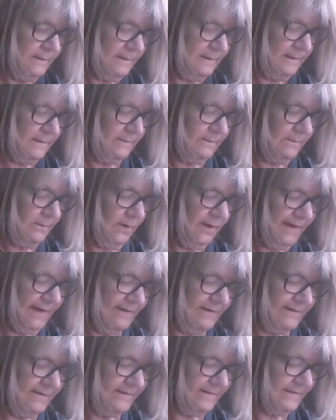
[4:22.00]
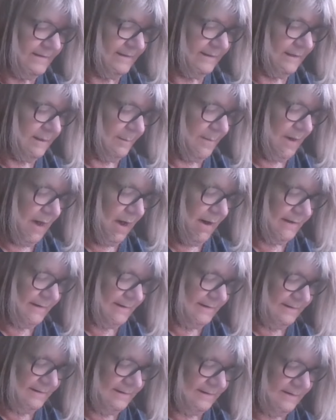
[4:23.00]
What else is in the box?
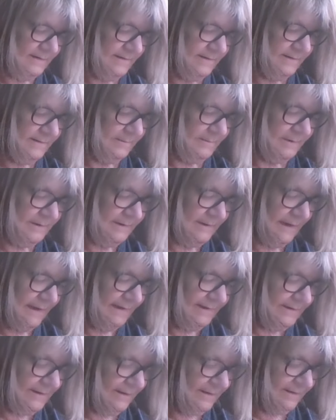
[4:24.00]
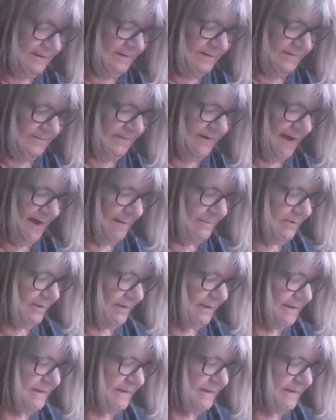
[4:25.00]
It's all the fabric.